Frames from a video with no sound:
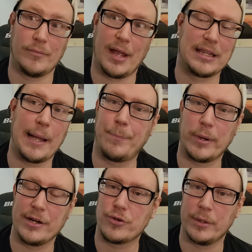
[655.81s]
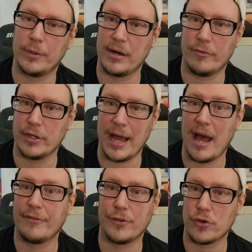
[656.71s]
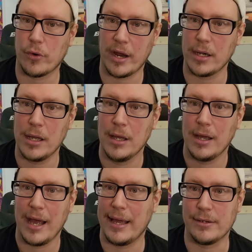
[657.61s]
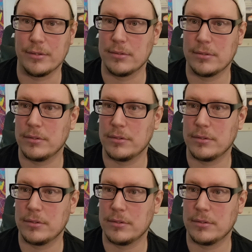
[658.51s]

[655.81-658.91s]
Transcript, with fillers: at that point, I trade whatever you have to trade, and